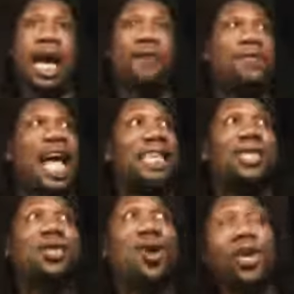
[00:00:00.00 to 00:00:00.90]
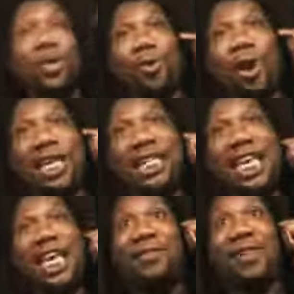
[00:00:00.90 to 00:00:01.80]
If they saw you on the
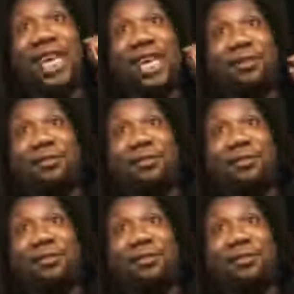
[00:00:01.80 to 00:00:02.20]
TV